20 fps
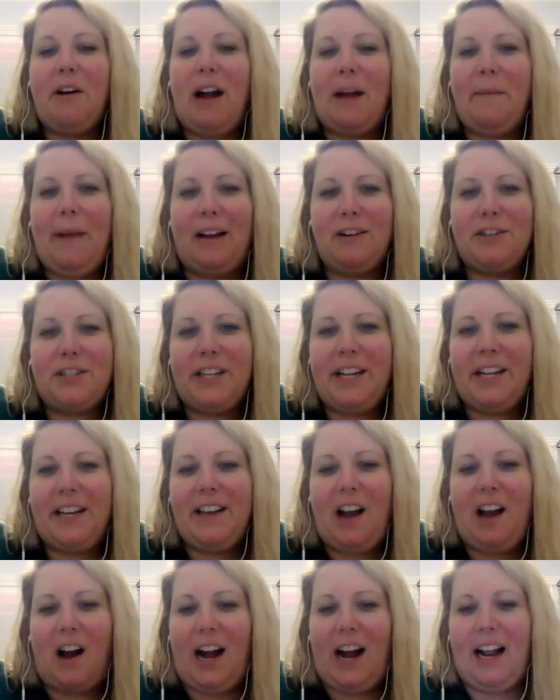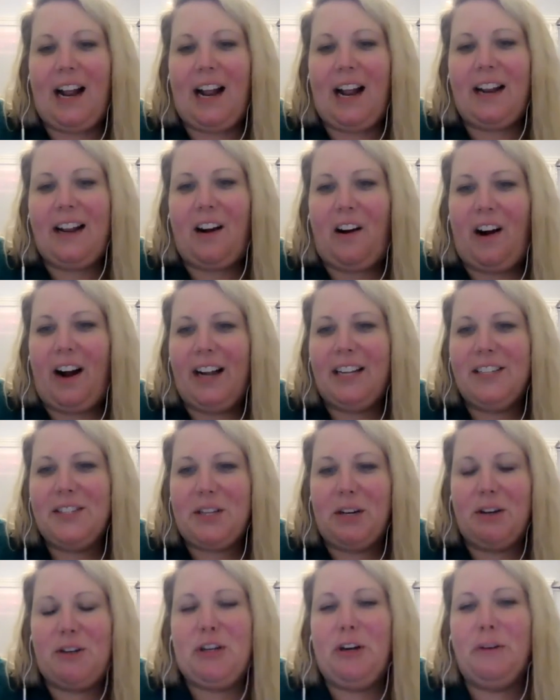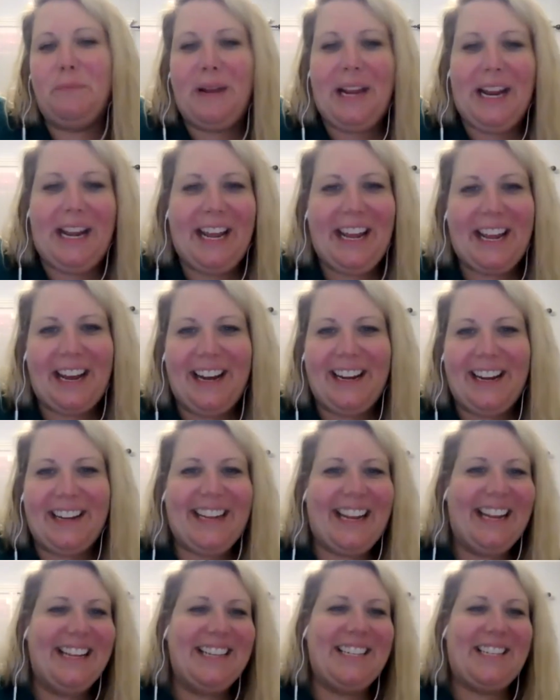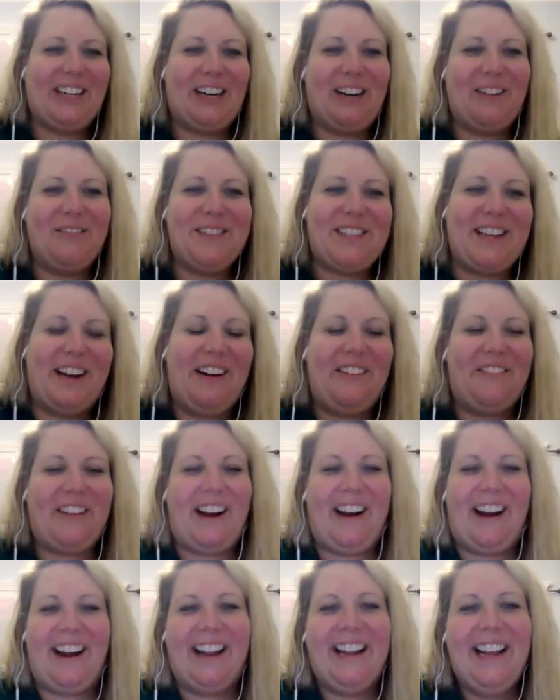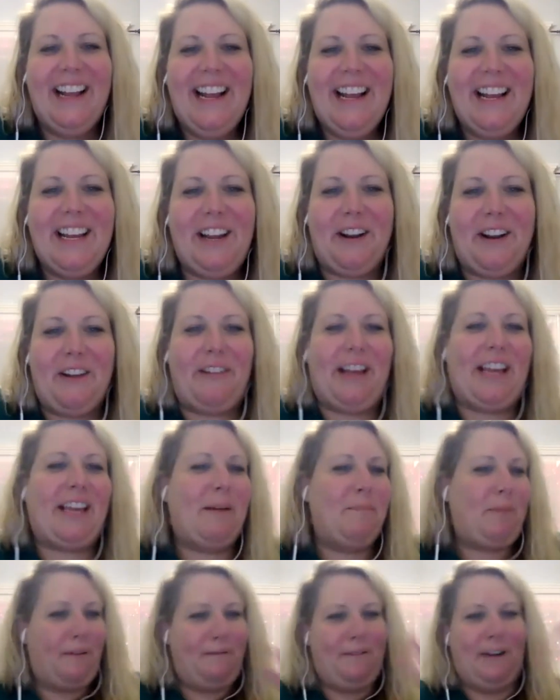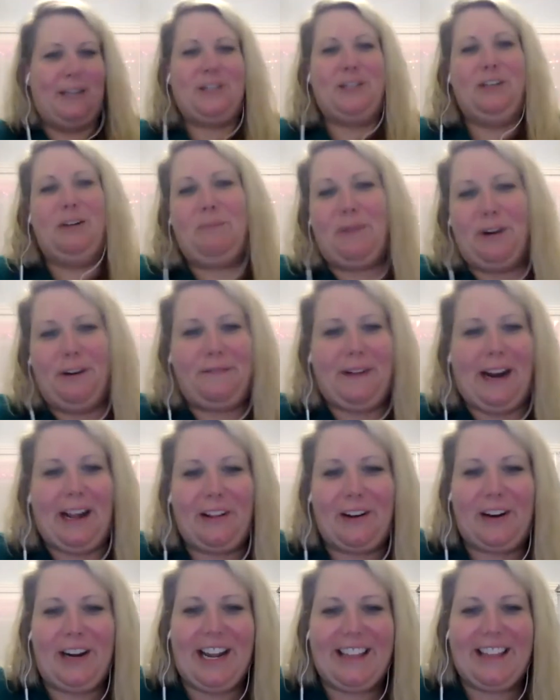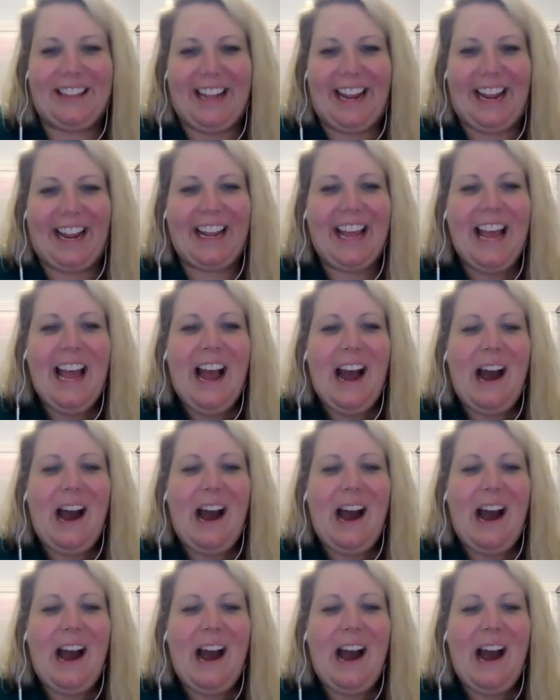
actually not on social media in terms of, like a professional profile or anything.